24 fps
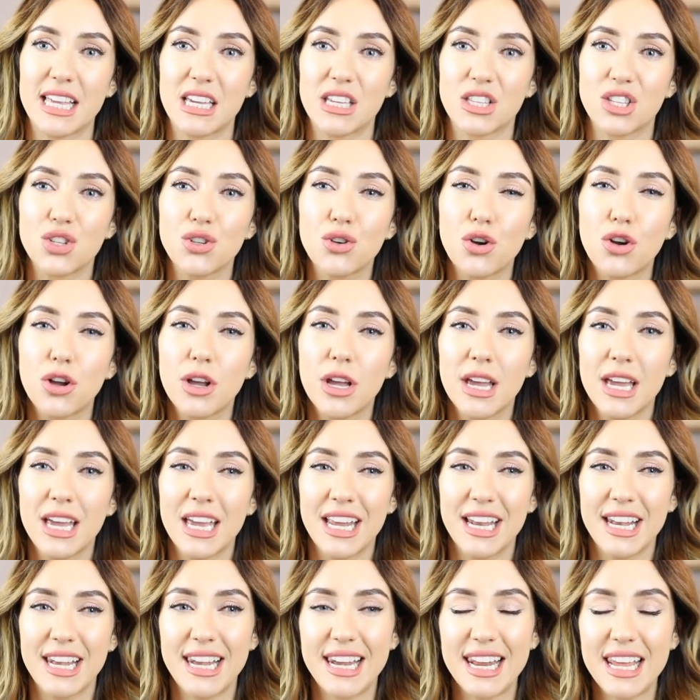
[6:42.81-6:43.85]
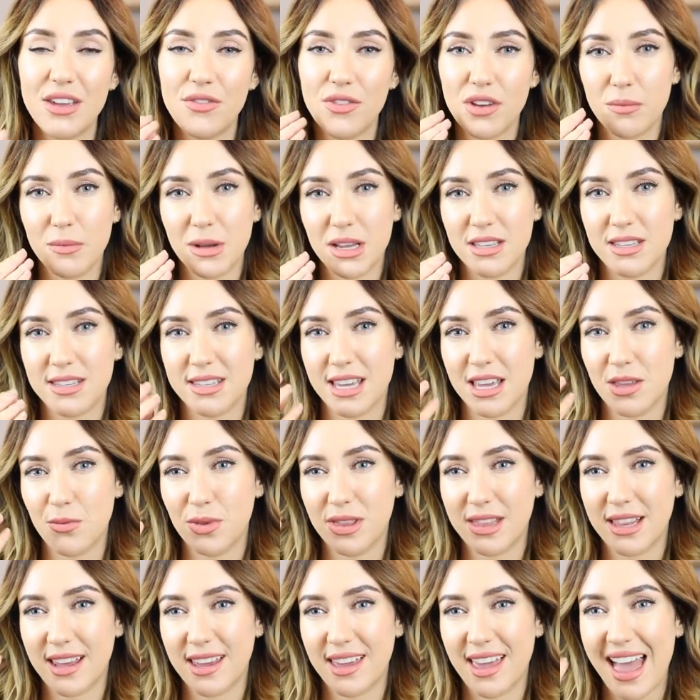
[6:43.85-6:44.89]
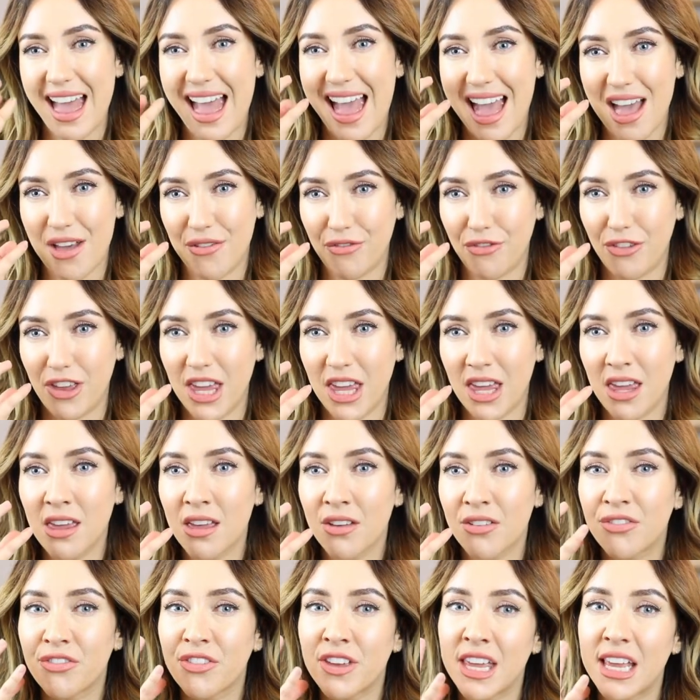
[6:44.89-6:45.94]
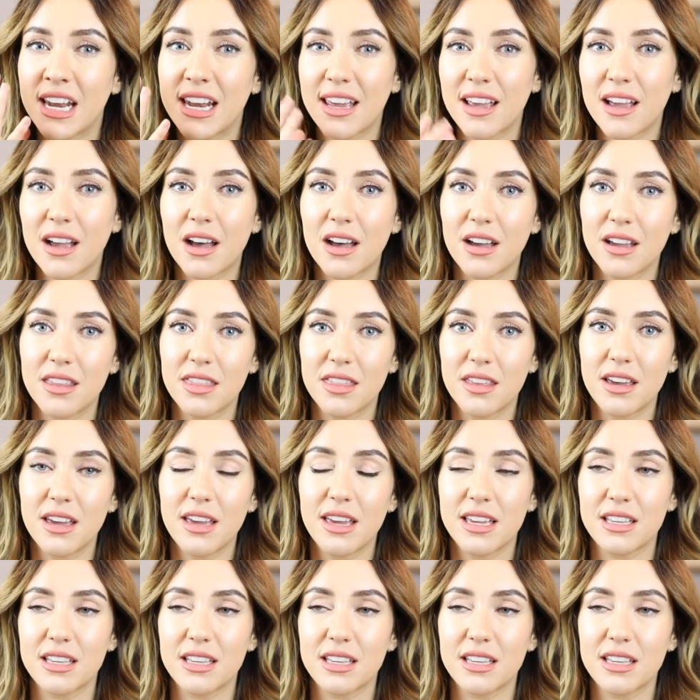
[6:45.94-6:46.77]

It's not leaving my skin with like a heavy feeling either.